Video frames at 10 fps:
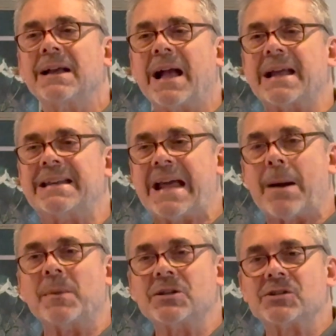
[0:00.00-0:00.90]
and
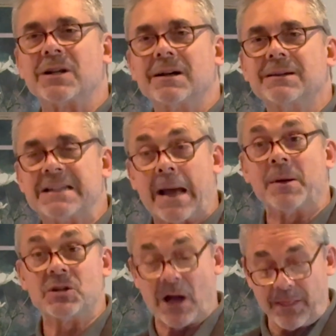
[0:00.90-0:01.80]
damage
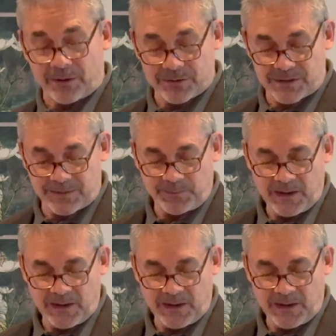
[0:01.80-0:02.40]
others.